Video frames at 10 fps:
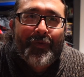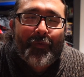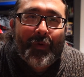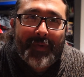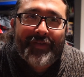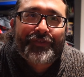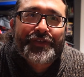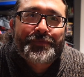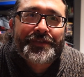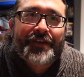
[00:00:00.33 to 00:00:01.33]
Well, Merry
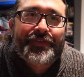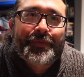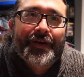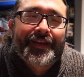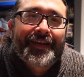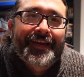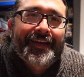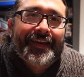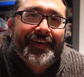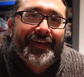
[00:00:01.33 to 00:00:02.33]
Christmas, everyone.
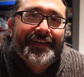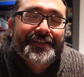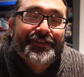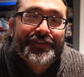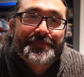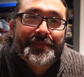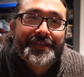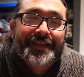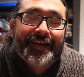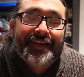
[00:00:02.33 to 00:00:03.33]
It is Christmas
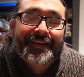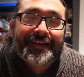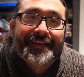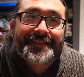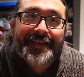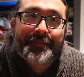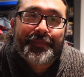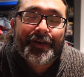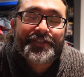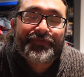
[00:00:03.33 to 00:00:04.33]
Day, it is 10
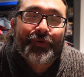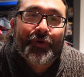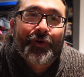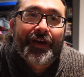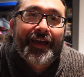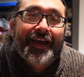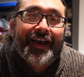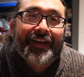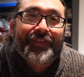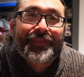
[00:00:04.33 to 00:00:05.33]
past four,
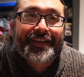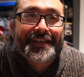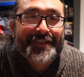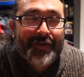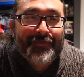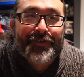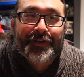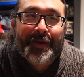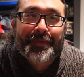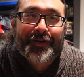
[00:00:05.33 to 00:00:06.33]
and I think it's time for a cup of